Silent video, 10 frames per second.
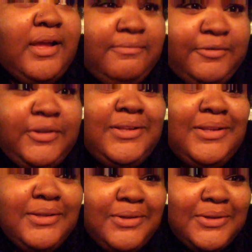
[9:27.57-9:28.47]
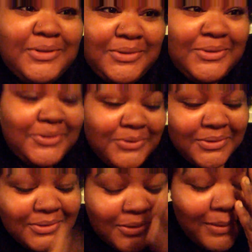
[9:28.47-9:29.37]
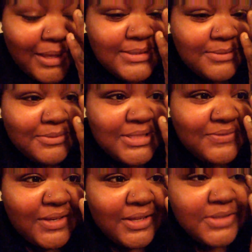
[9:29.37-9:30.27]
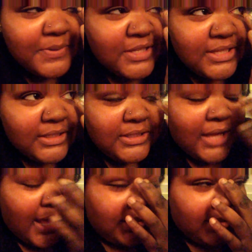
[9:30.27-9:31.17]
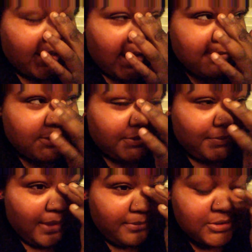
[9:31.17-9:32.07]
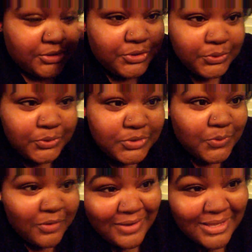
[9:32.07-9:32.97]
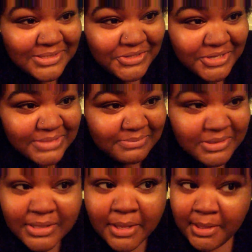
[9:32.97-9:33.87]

I'm really doing amazing with these videos because I didn't think I was going to be able to do the 12 days of Christmas